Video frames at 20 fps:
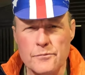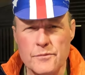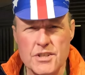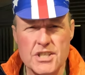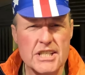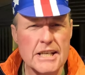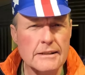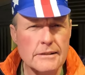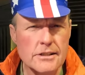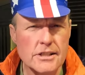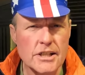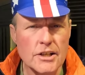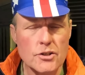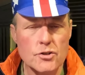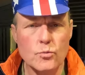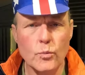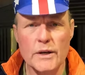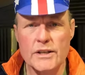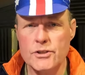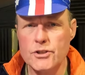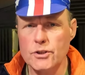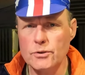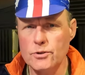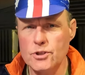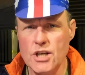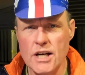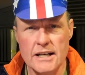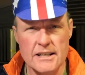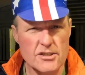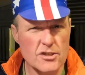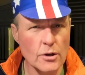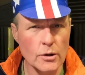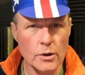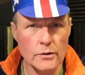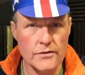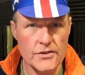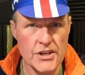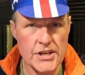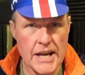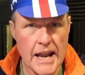Celsius wind chill charts all
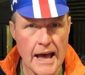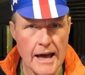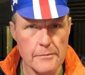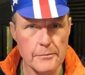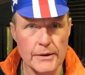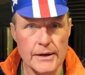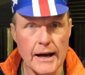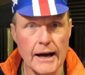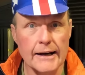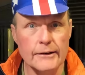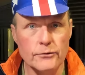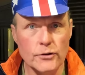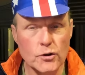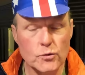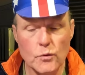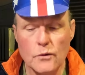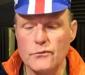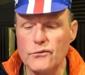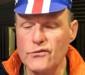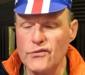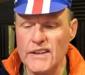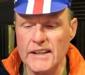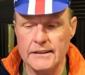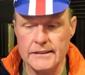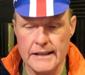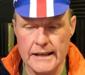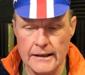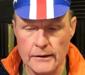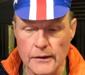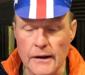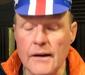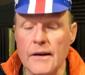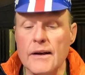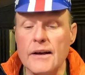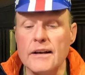over the net, but I wrote one figure down: